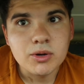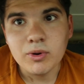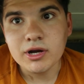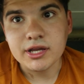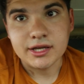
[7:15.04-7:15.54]

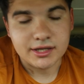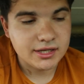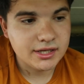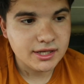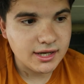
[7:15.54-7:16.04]
working,
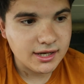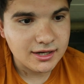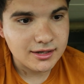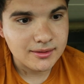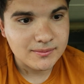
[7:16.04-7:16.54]

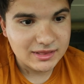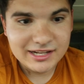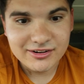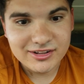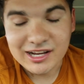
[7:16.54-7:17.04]
um,
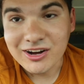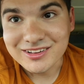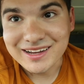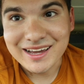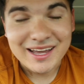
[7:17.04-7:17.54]
literally
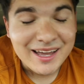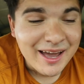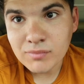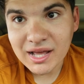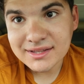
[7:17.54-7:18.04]
all day.
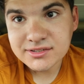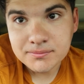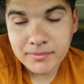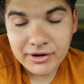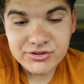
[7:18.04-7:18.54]
My,
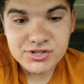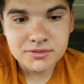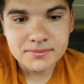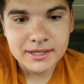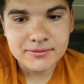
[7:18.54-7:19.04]
my
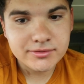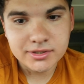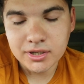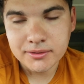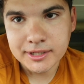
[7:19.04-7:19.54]
original plan was
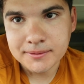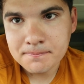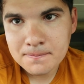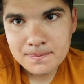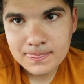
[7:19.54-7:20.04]
to go
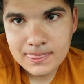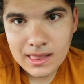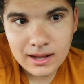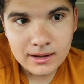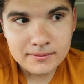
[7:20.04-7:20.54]
in,
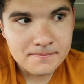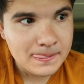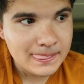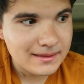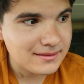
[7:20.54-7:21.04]
um,
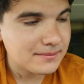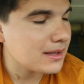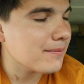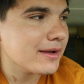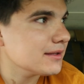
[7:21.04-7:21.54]
same
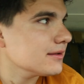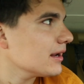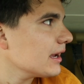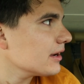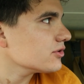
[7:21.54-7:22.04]
time I did
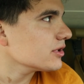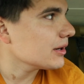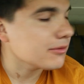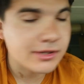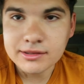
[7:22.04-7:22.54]
today
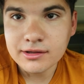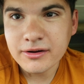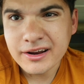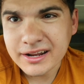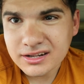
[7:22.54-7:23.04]
actually. I would get
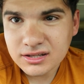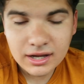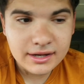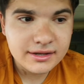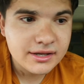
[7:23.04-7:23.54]
there around 8
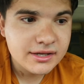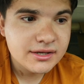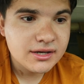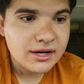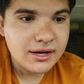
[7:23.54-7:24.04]
o'clock,
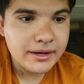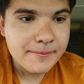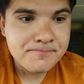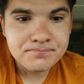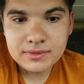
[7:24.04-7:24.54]

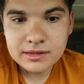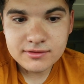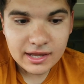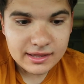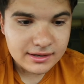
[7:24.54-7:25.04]
um,
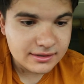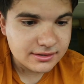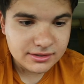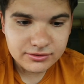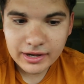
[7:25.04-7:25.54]
stay there
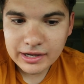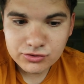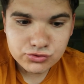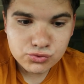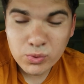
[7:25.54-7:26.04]
till
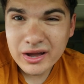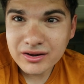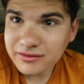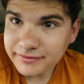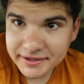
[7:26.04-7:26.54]
around
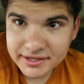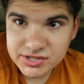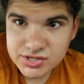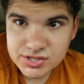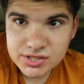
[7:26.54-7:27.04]
12
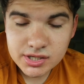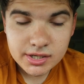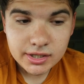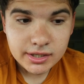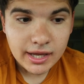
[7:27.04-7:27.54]
ish,
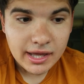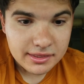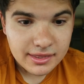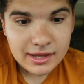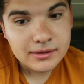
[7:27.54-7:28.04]

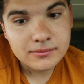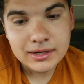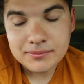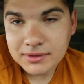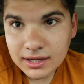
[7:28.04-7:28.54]
and then
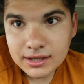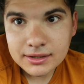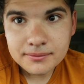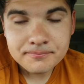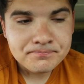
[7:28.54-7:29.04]
when I'm
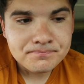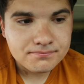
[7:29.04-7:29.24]
done,